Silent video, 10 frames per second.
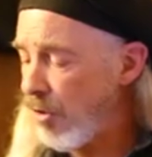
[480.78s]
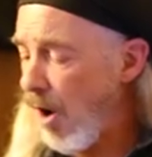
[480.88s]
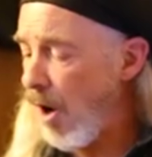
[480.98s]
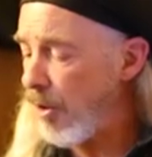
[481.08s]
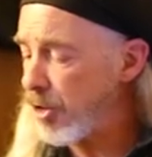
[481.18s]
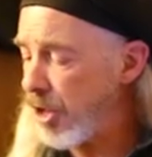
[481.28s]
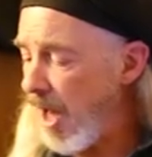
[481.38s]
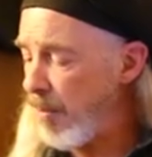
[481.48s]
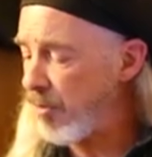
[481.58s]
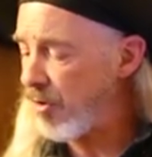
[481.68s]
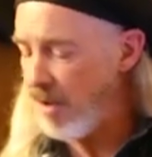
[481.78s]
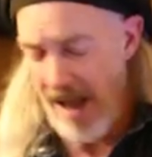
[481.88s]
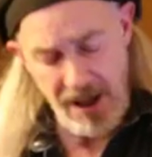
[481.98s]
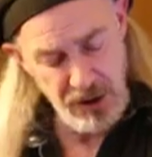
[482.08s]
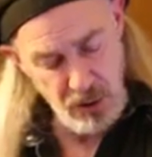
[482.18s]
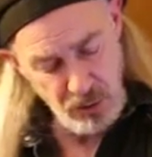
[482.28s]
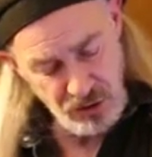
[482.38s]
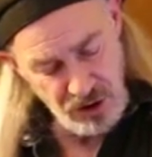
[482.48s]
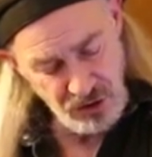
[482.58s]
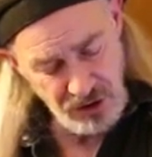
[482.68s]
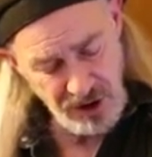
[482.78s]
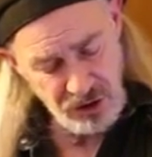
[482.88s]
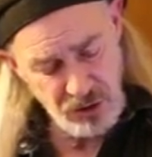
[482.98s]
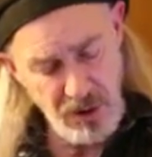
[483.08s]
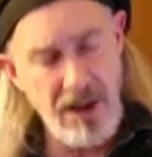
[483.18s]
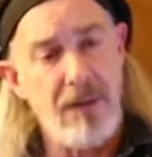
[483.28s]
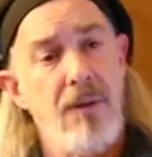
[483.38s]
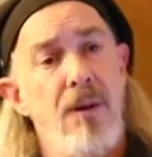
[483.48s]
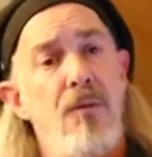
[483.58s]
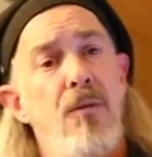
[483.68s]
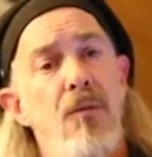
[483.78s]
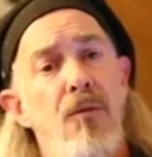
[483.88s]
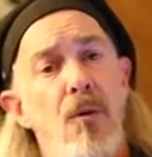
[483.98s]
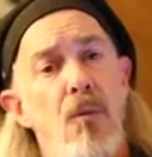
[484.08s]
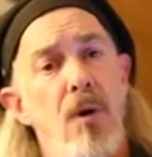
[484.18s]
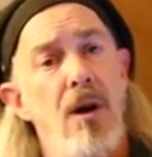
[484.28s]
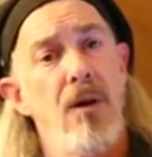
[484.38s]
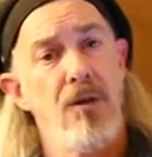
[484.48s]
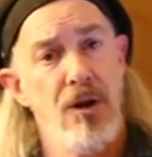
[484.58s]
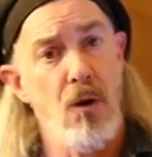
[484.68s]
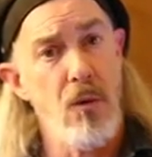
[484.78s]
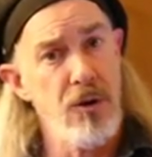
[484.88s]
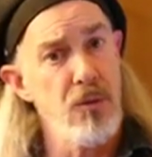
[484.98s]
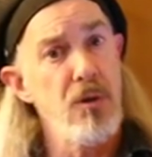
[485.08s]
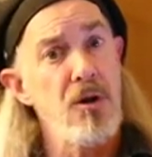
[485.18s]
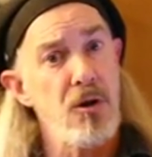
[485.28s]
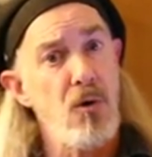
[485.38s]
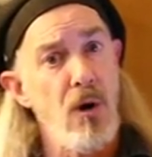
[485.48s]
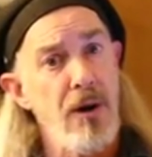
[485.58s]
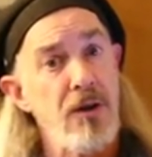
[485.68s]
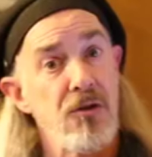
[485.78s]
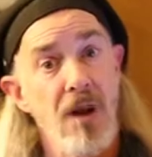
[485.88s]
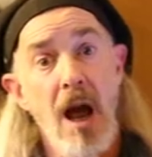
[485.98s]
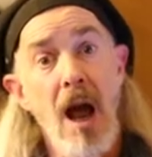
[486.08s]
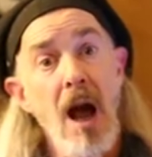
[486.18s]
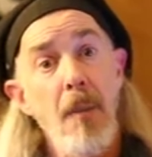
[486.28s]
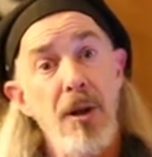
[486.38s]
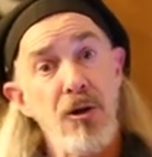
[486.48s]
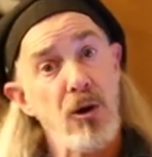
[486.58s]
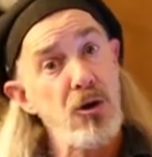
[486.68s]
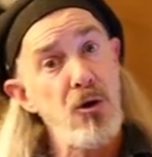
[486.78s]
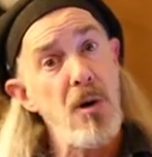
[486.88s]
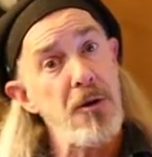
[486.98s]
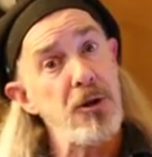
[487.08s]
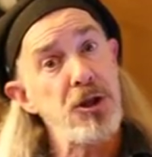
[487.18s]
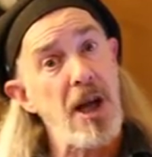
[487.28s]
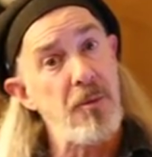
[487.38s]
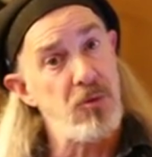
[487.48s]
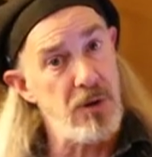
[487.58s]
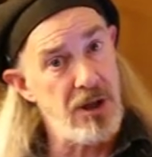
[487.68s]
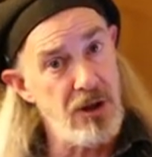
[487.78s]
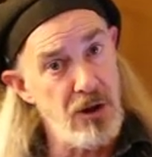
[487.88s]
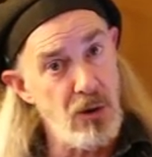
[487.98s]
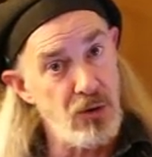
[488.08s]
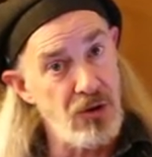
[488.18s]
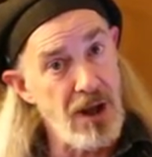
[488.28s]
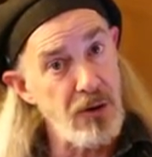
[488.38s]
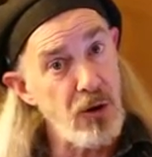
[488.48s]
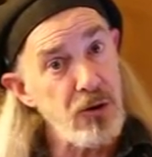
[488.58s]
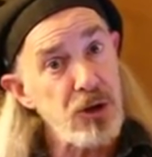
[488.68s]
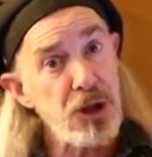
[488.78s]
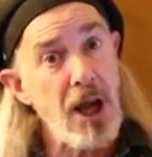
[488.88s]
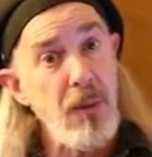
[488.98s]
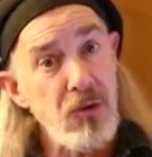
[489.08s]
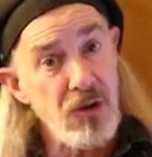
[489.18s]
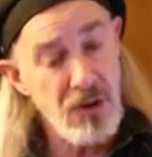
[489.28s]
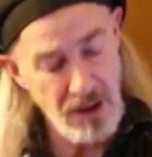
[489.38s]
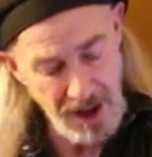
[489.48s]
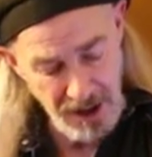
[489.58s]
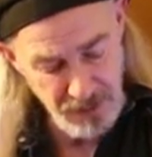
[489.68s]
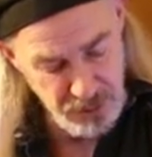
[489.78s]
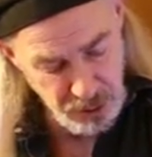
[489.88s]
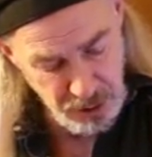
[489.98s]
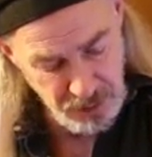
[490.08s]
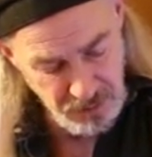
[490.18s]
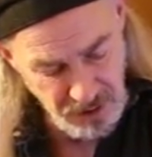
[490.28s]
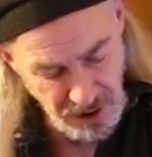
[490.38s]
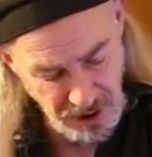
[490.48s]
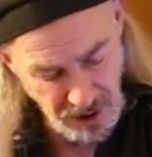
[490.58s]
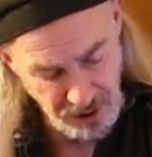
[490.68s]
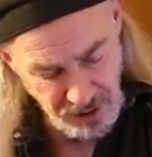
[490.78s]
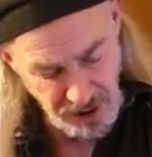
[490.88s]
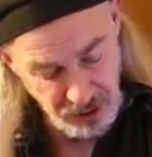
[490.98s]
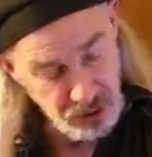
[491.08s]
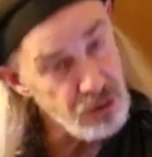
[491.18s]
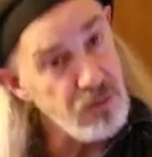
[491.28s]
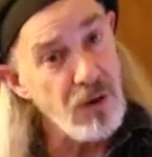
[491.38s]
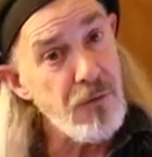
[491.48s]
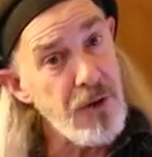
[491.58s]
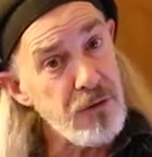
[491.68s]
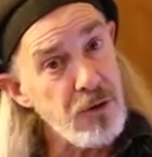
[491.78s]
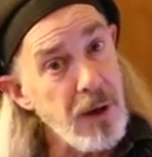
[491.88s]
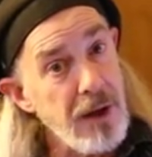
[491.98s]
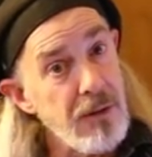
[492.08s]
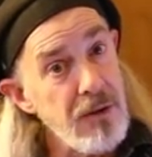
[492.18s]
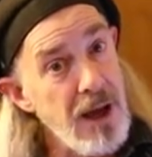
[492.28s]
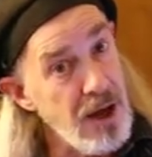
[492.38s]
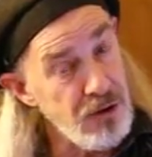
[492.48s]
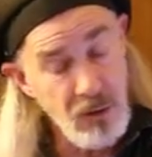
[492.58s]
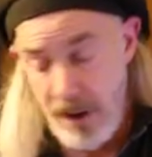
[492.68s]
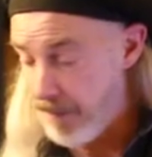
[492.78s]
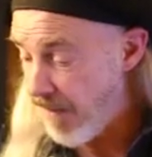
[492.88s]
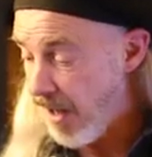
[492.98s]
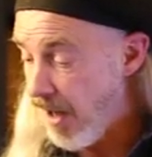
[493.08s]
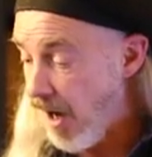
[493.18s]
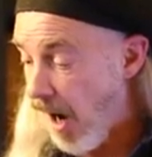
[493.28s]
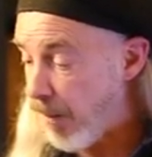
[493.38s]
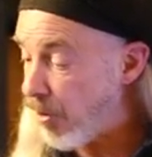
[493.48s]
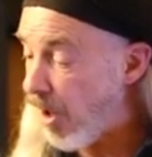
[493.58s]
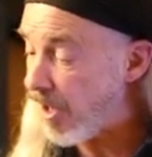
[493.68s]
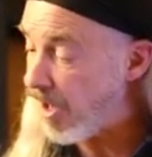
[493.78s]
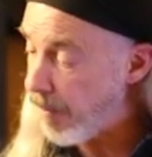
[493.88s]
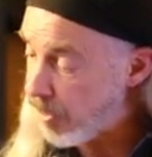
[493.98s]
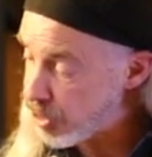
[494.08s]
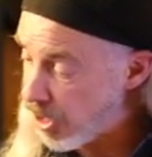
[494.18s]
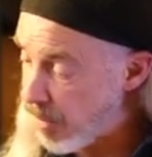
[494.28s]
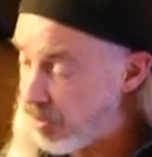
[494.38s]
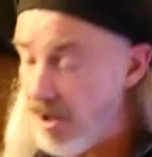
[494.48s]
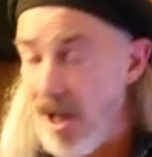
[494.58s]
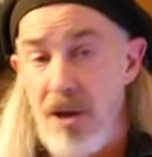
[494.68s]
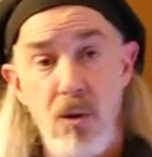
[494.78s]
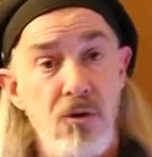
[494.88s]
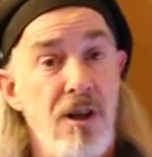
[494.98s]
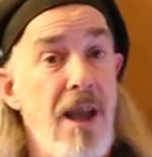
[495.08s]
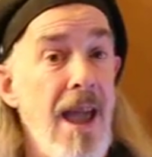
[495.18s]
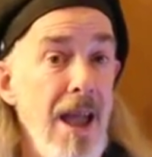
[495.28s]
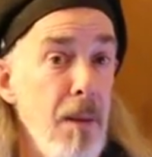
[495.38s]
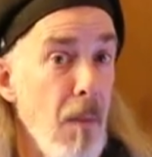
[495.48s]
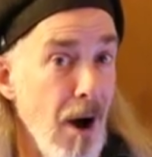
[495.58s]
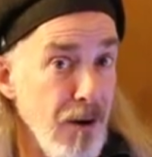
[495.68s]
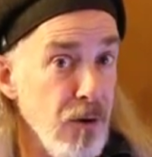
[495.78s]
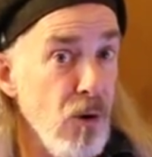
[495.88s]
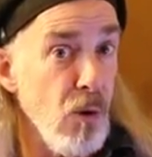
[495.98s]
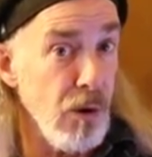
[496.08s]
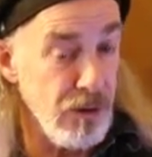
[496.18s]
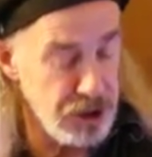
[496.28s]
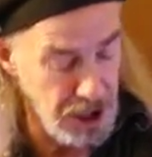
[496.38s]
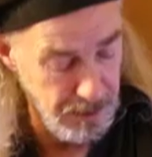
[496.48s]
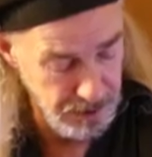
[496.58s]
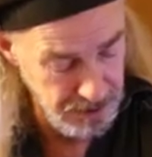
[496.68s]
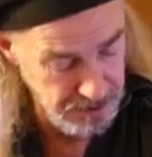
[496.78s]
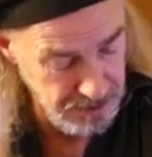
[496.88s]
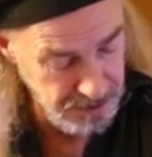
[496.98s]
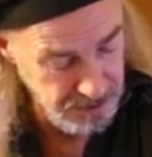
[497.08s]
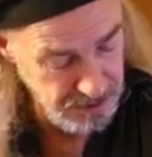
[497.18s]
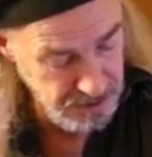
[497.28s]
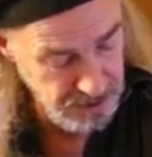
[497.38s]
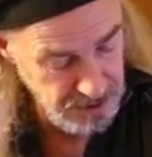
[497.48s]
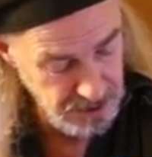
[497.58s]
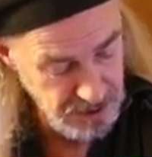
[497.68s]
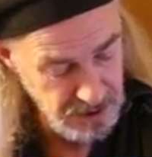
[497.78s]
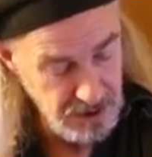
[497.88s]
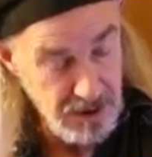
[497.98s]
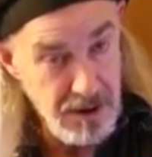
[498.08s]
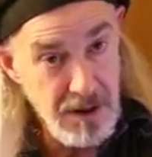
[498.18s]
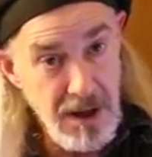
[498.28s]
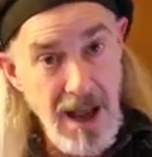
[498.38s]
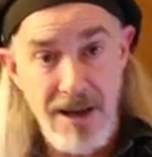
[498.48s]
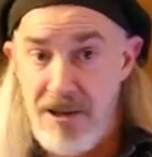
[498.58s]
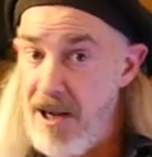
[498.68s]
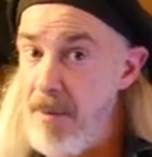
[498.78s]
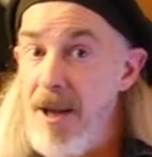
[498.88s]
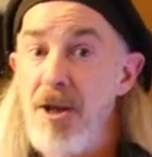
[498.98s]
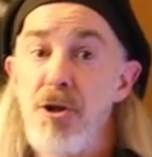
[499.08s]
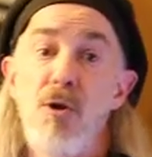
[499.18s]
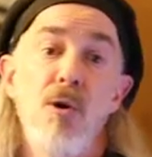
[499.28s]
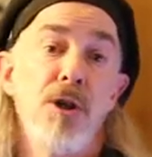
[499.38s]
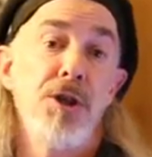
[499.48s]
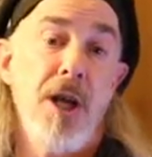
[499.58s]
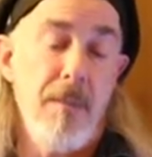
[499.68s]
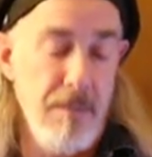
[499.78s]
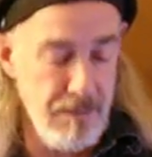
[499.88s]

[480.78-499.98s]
are shapes that use the 6th string for where the root of the chord is. But there are 2 other shapes we can use, and those are shapes that have the root of on the 5th string, the A string. I'm talking about shapes that use an A minor chord shape and an A major chord shape.